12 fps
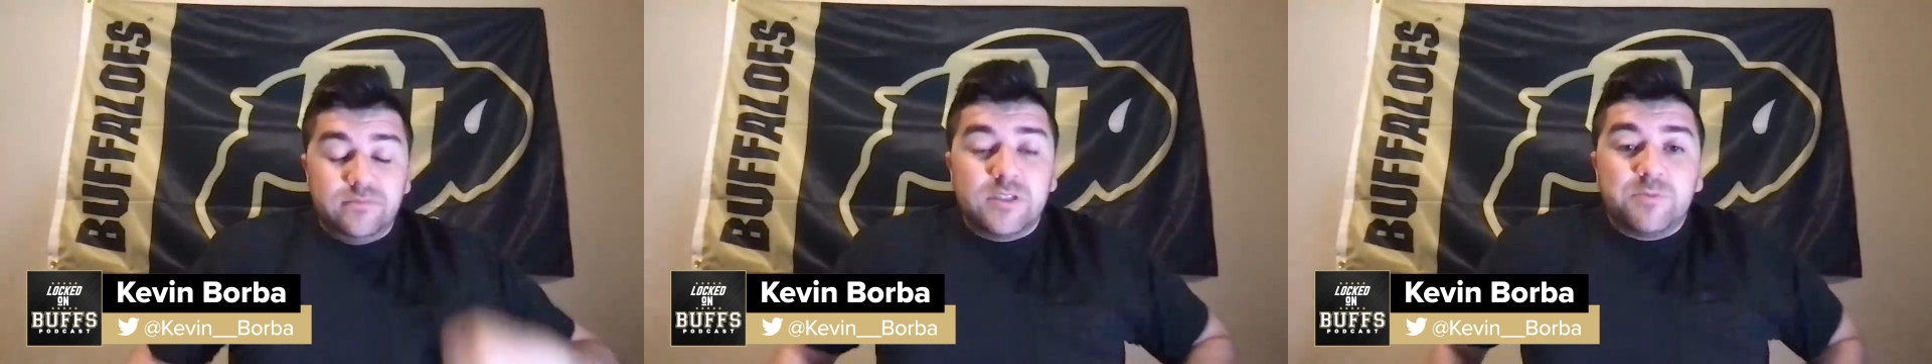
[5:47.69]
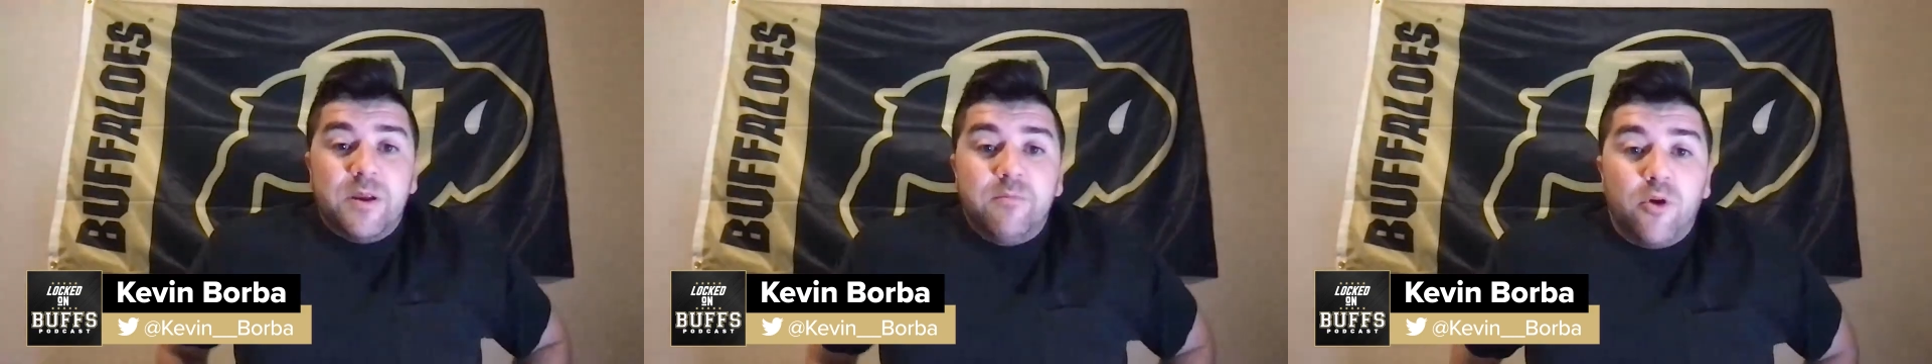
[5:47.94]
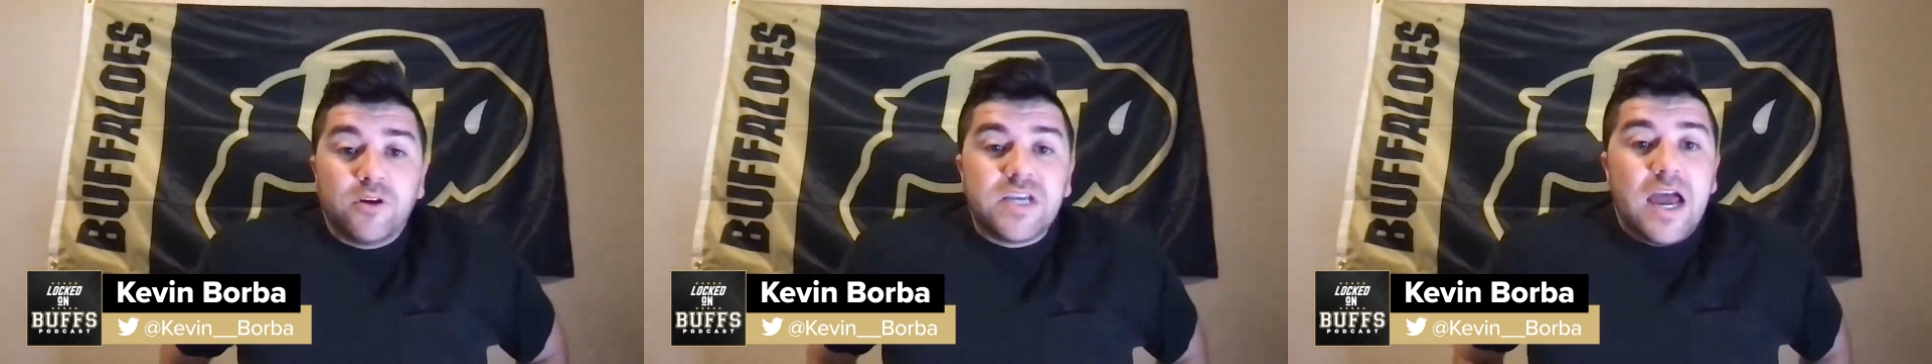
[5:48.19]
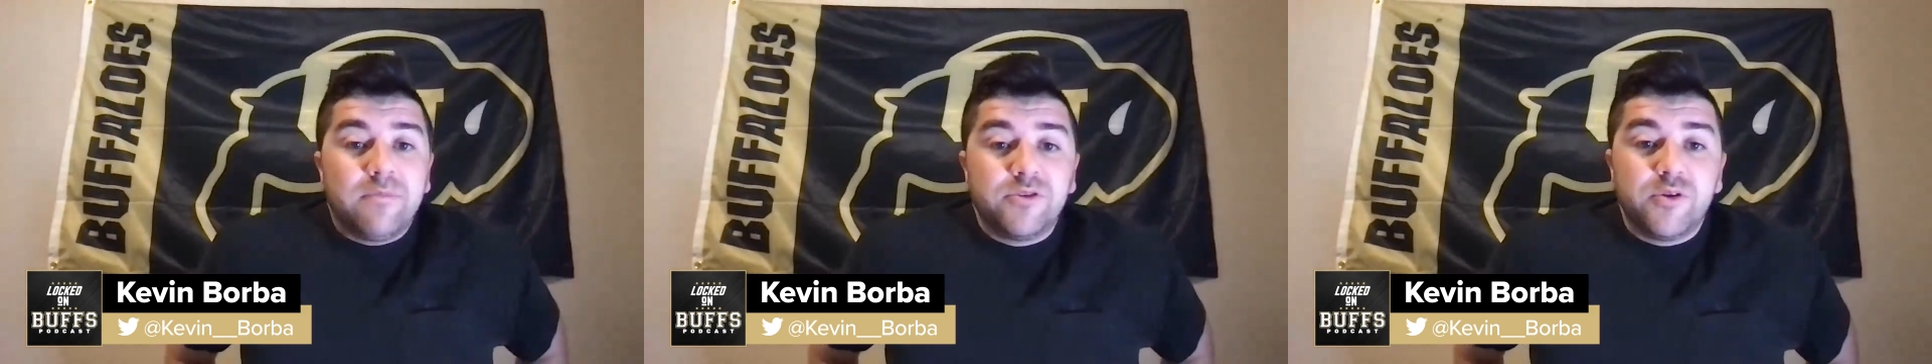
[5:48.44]
spend more
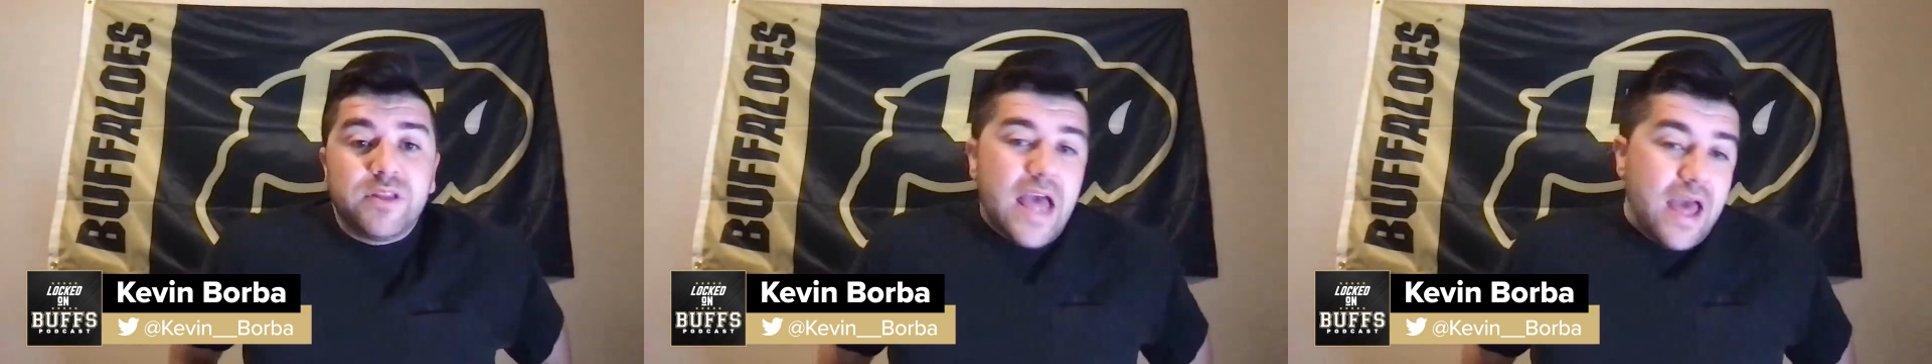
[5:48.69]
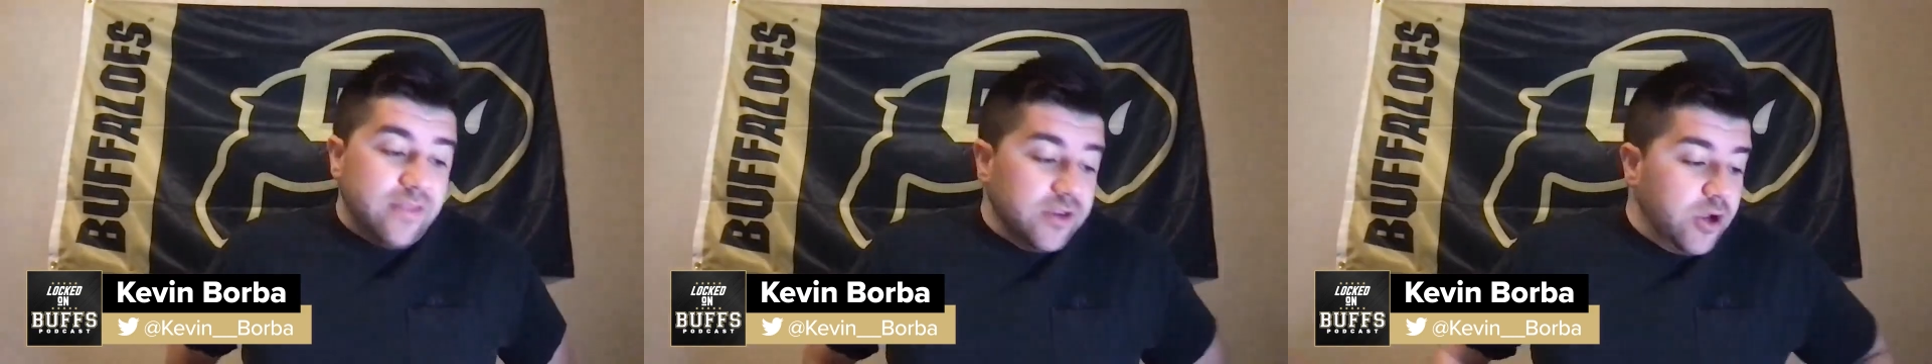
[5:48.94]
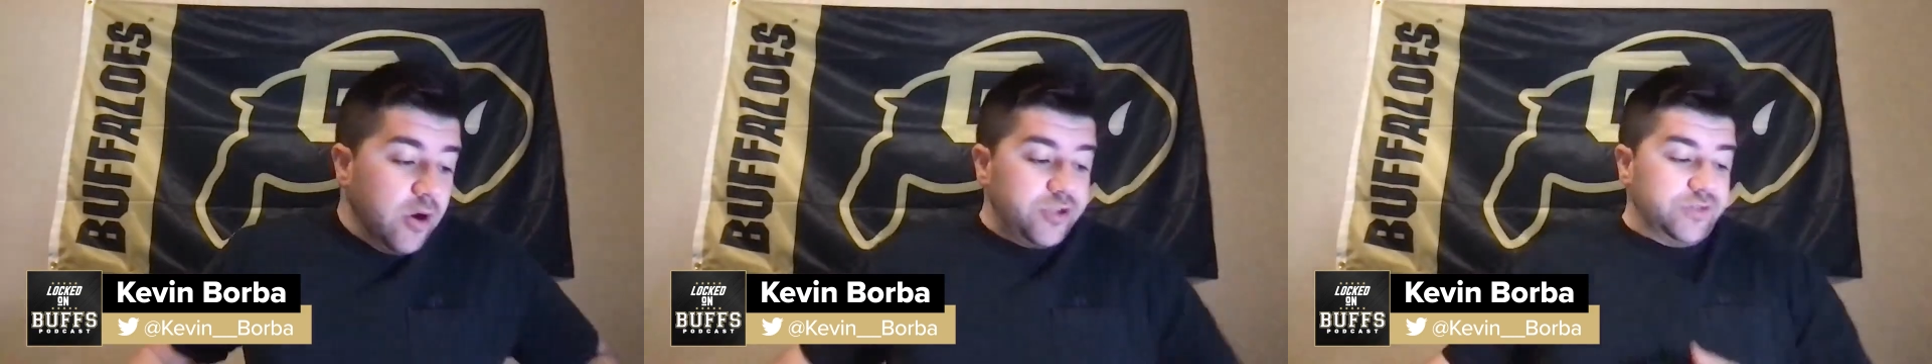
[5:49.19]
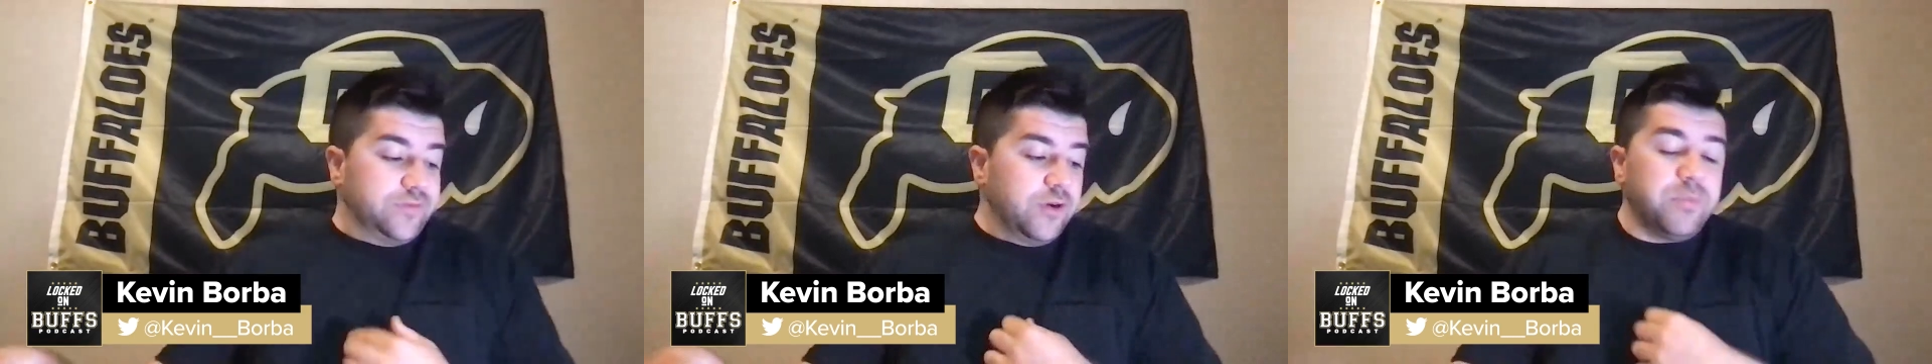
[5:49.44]
time doing that than
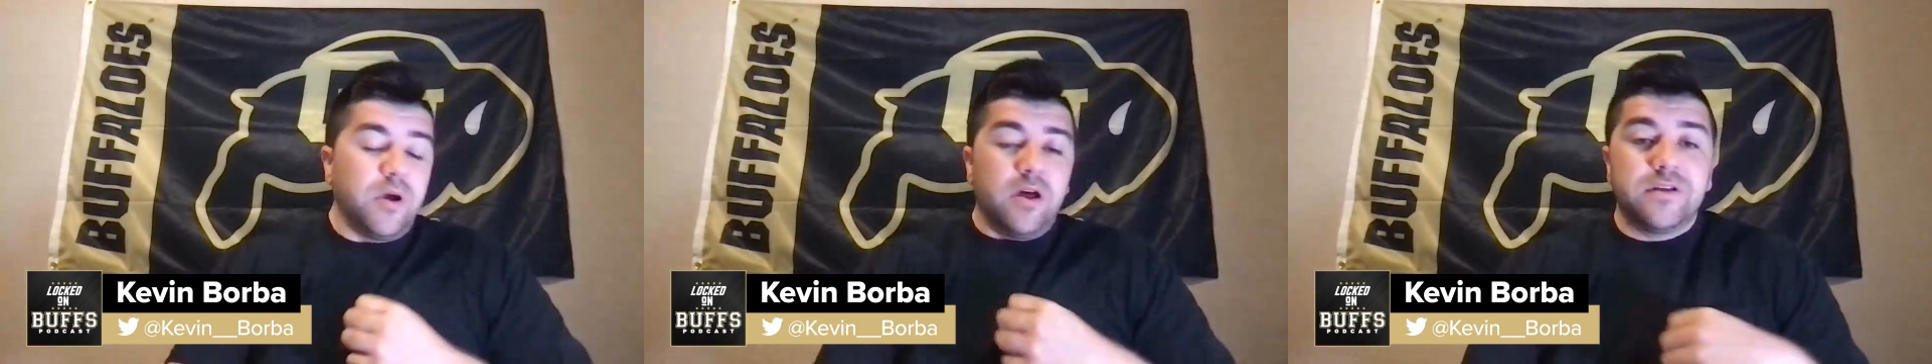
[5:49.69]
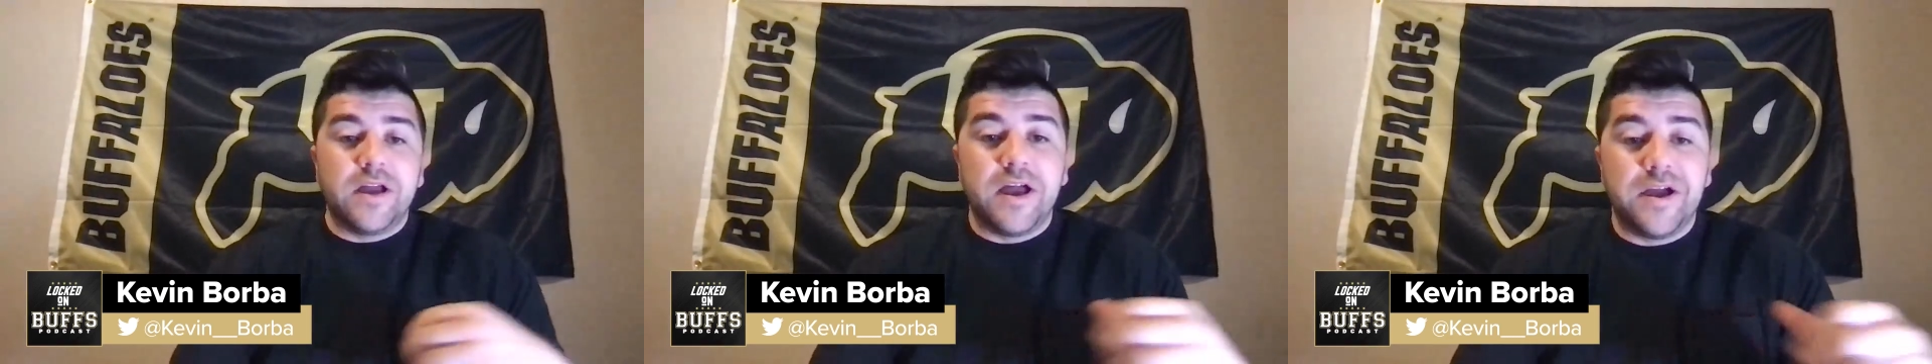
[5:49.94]
coaching football.